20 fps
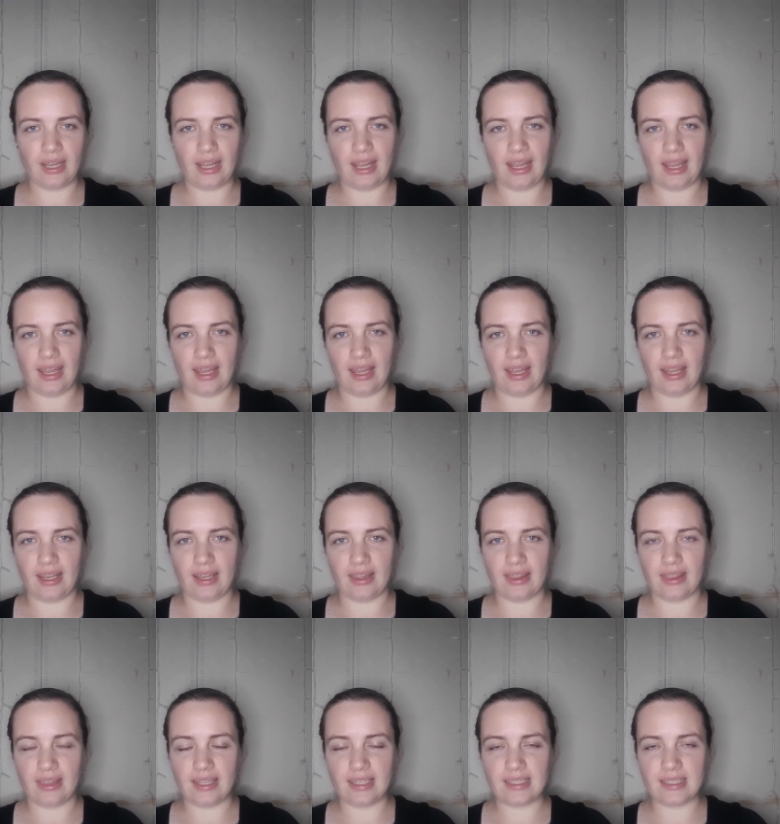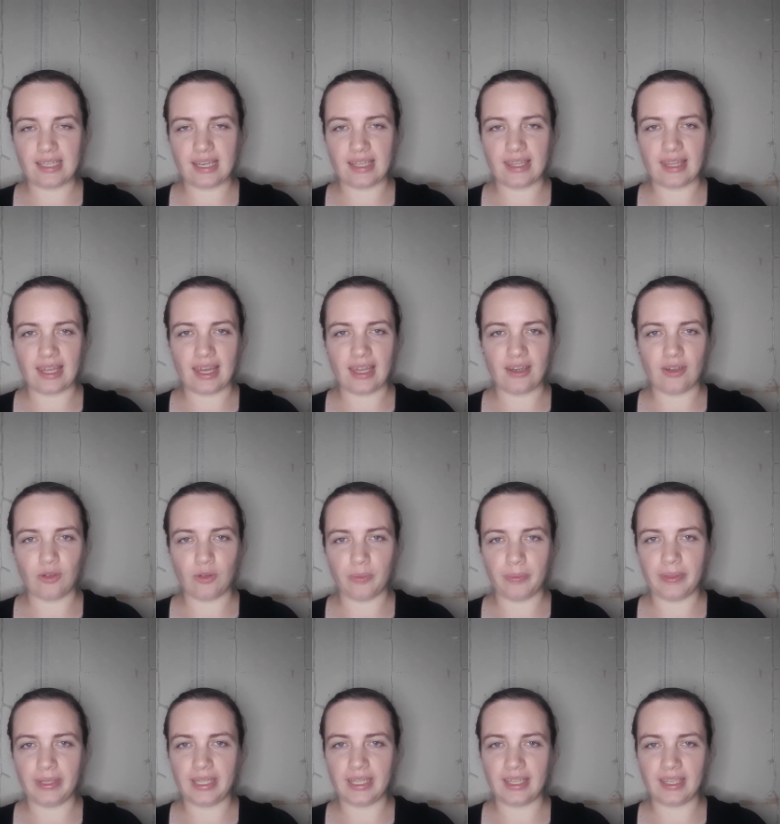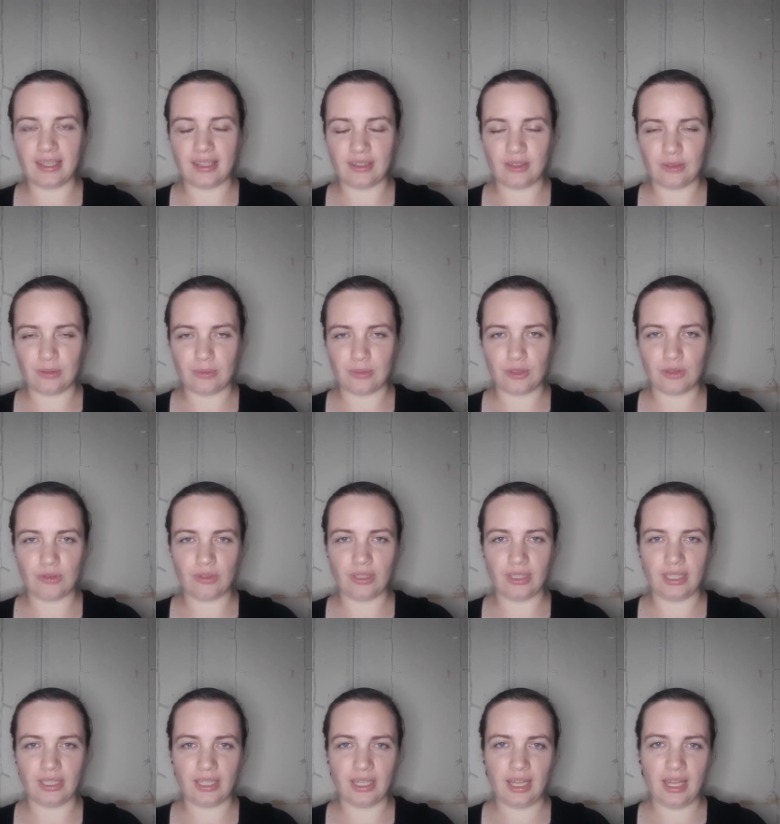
and things like that, homemaking and homeschooling.